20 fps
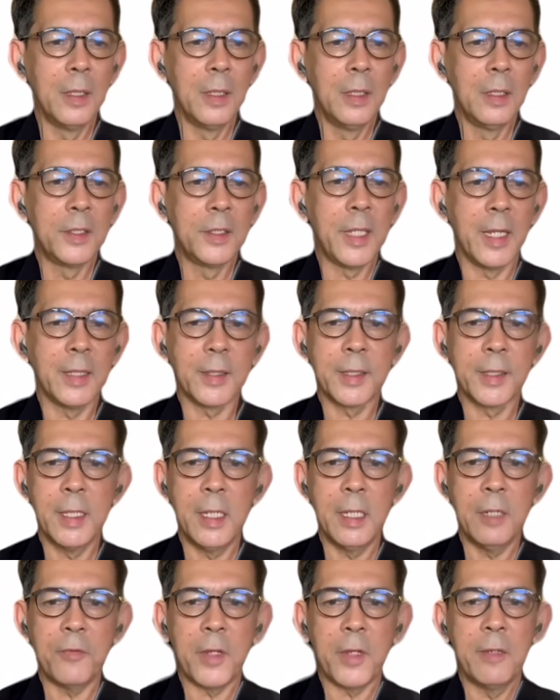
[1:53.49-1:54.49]
She has
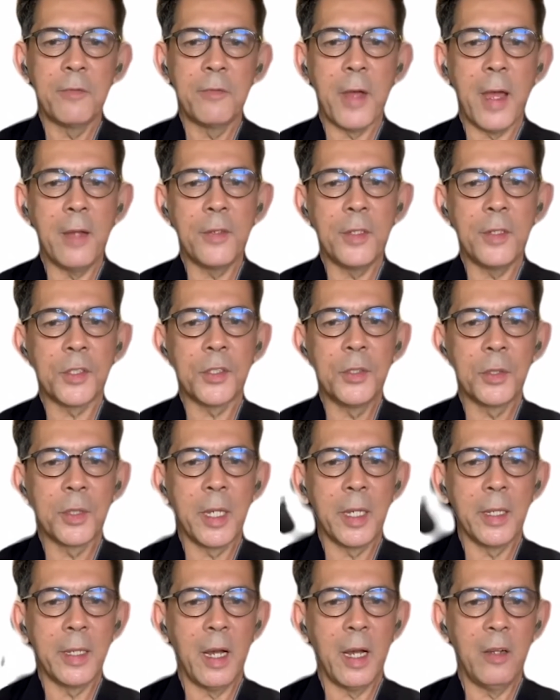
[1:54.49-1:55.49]
served in various
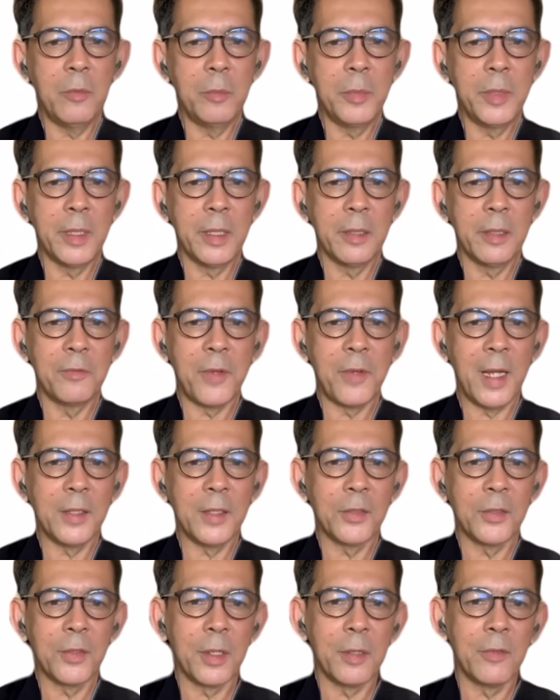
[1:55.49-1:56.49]
UK government
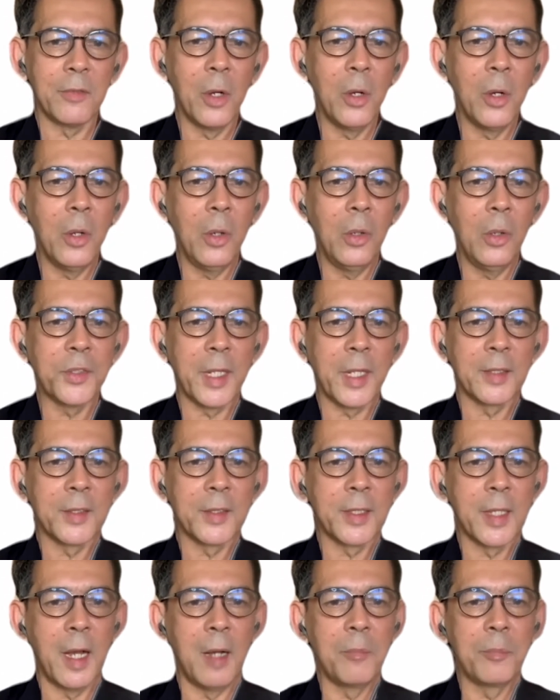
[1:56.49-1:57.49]
advisory roles,
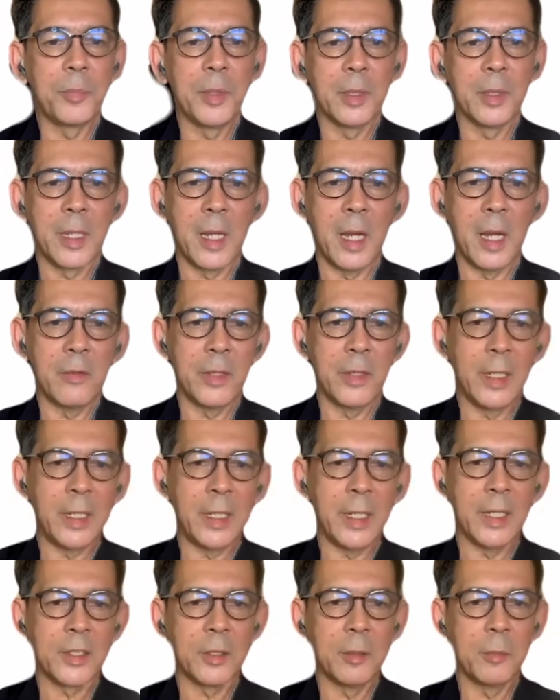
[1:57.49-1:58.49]
example,
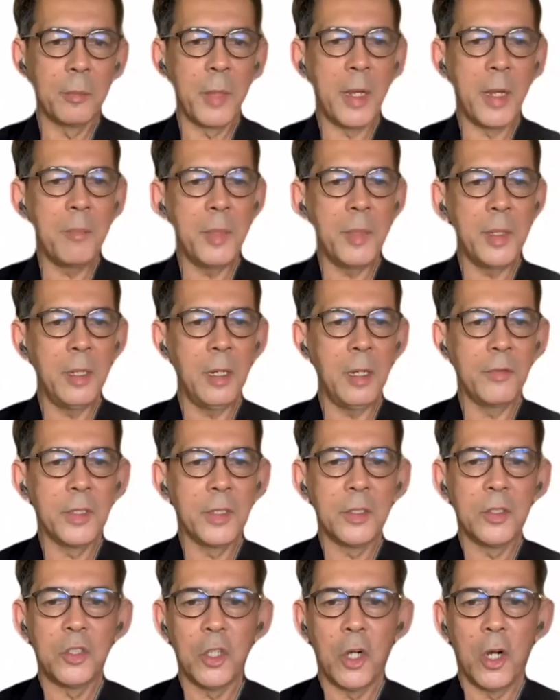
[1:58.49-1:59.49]
currently as a member of the
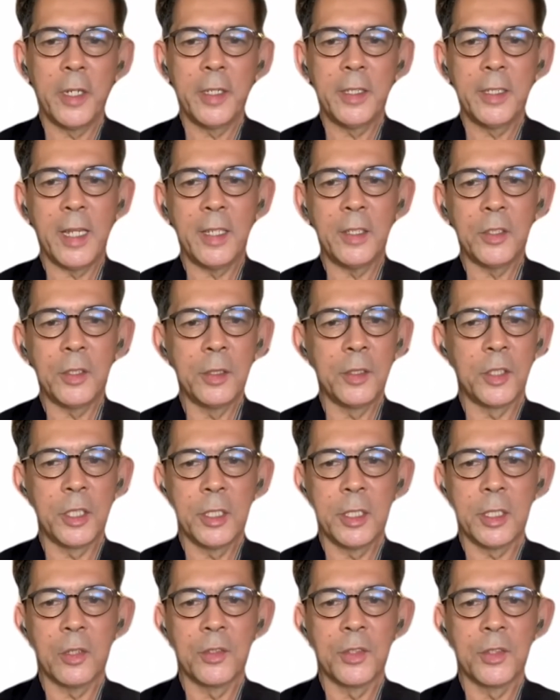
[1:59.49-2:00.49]
Joint
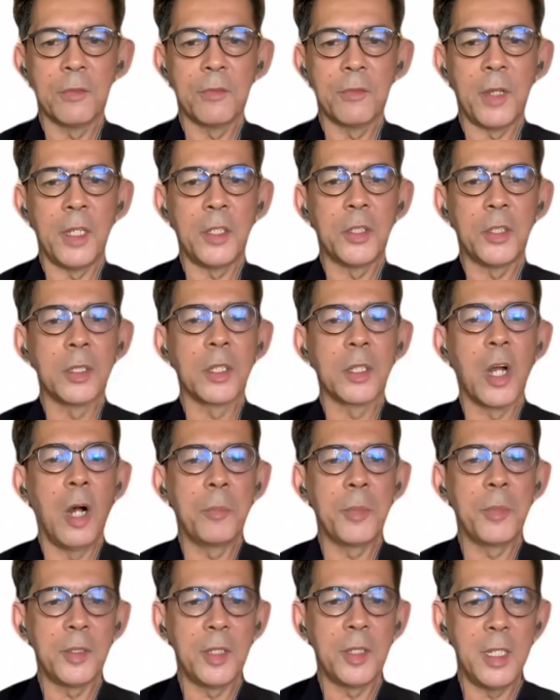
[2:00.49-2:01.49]
Nature Conservation
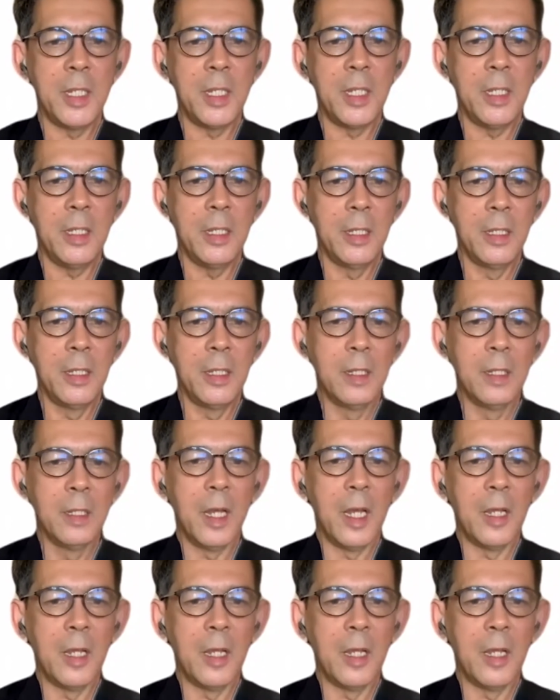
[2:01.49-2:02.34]
Committee, and